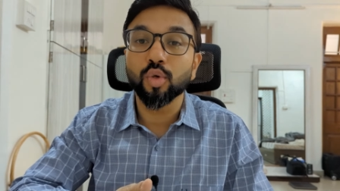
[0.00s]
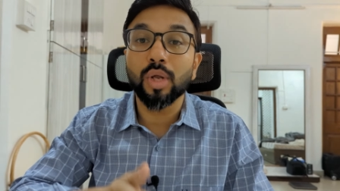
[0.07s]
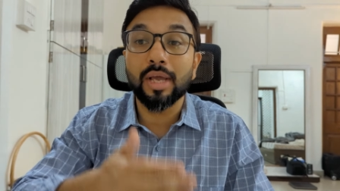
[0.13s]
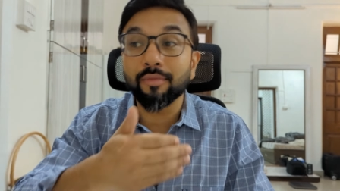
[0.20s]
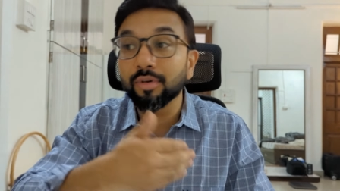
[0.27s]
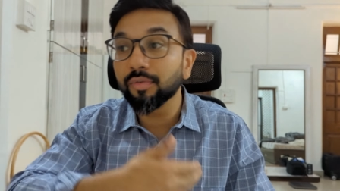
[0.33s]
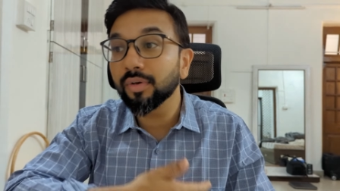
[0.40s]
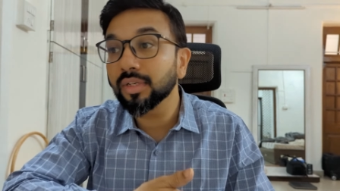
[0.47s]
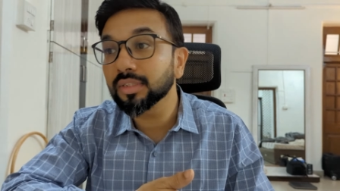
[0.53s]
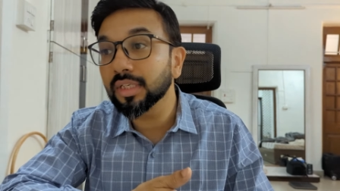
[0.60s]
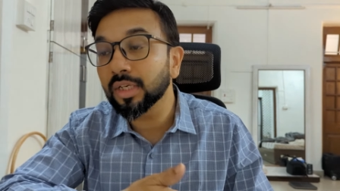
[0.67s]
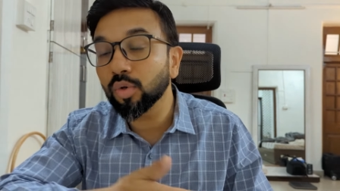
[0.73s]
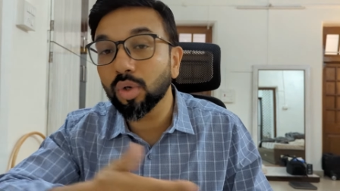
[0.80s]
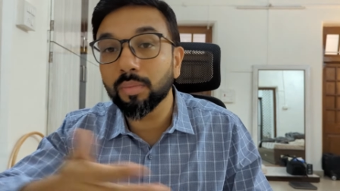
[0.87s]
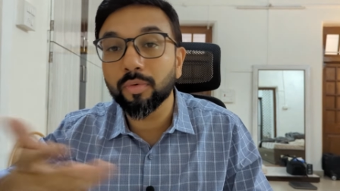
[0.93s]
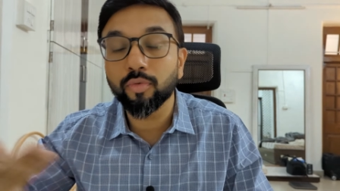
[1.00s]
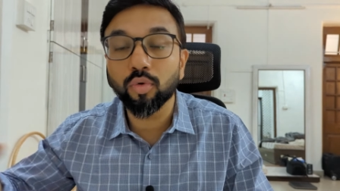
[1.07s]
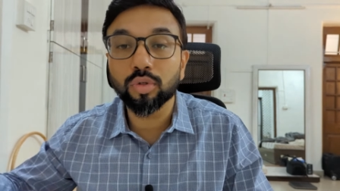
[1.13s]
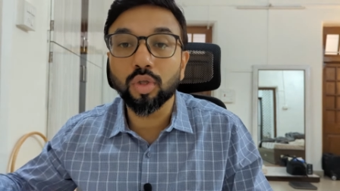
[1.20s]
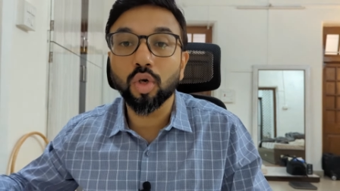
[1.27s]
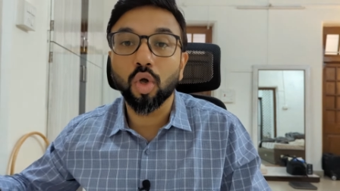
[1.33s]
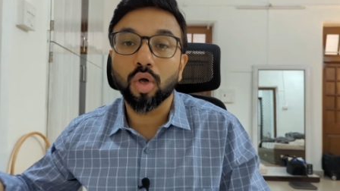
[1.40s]
Everyone is equal before
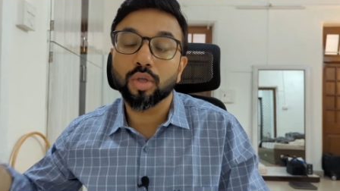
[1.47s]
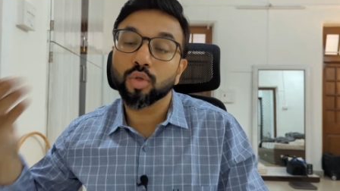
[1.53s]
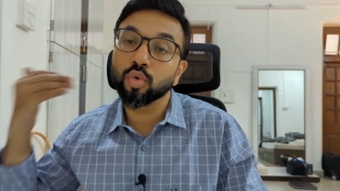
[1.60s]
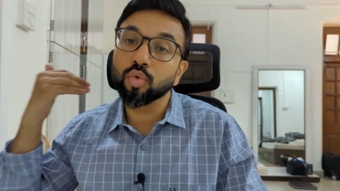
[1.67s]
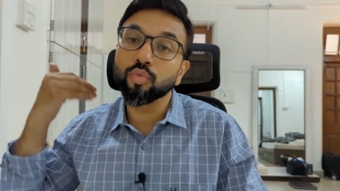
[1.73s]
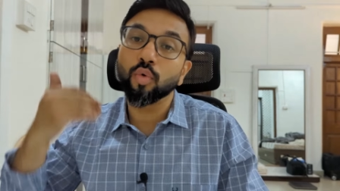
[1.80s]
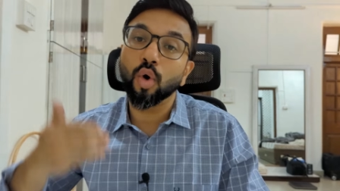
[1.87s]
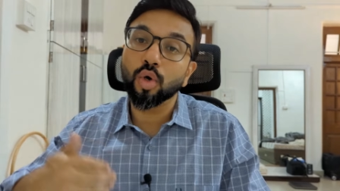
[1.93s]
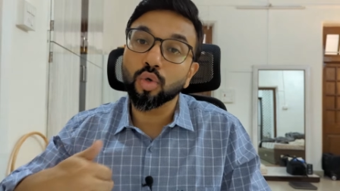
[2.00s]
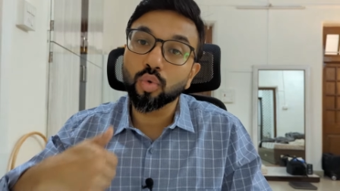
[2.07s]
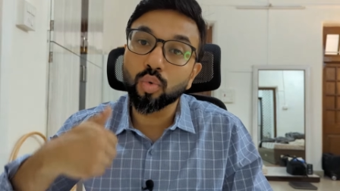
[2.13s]
the law. You want